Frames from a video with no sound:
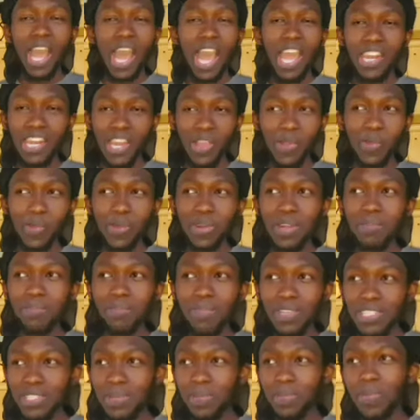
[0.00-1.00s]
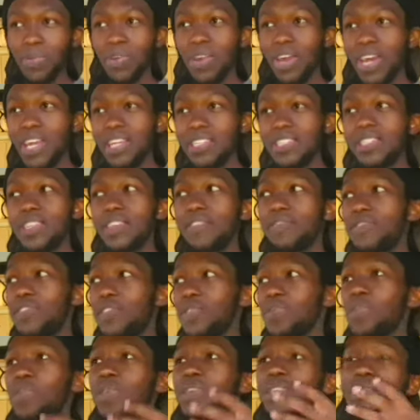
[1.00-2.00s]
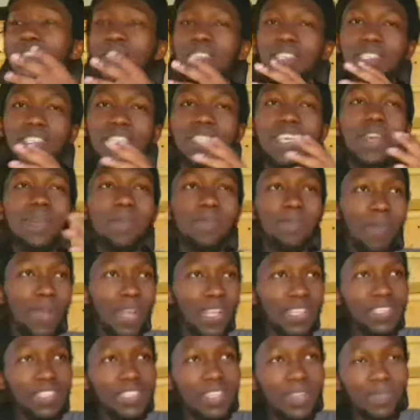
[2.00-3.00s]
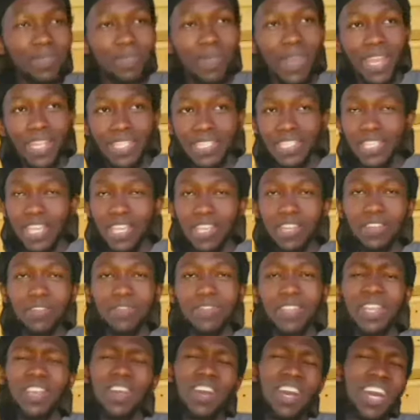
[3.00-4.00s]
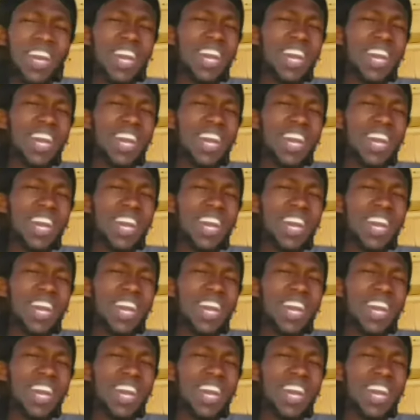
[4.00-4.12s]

And I wouldn't be surprised if there was this messed up mindset of like,